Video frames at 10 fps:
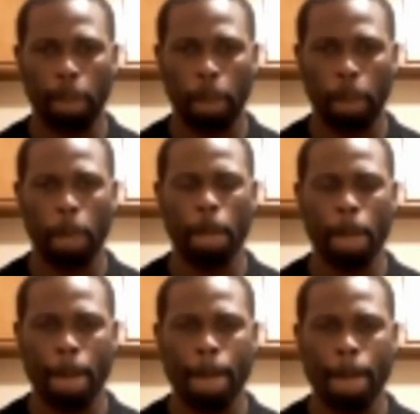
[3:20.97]

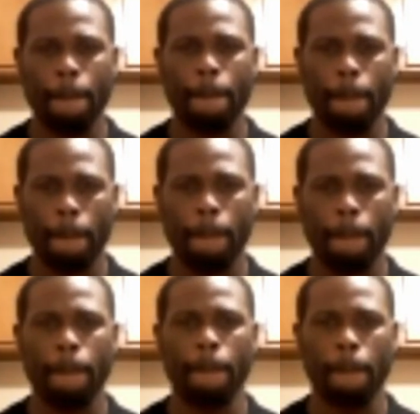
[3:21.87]

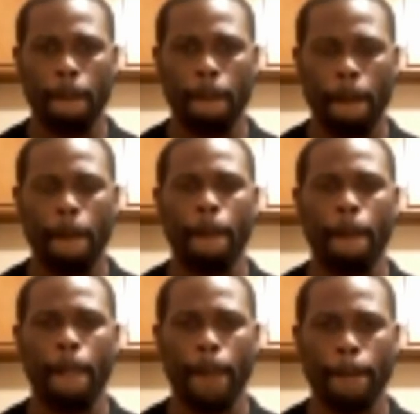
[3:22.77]

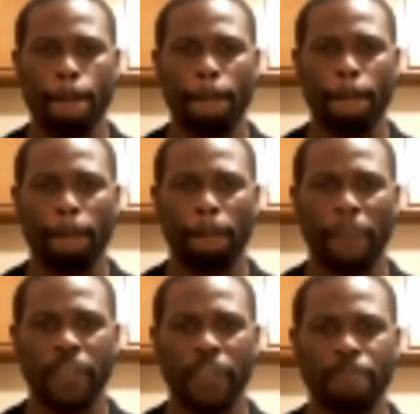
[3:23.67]

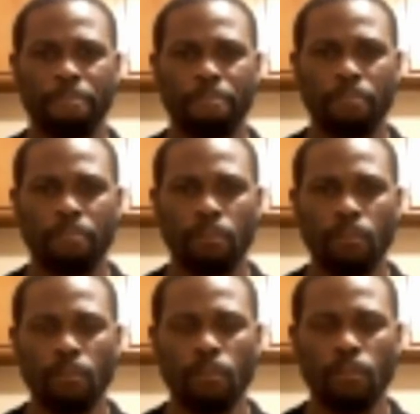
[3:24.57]

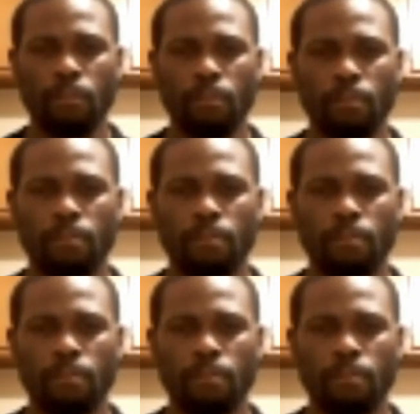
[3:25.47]
The person shown says nothing.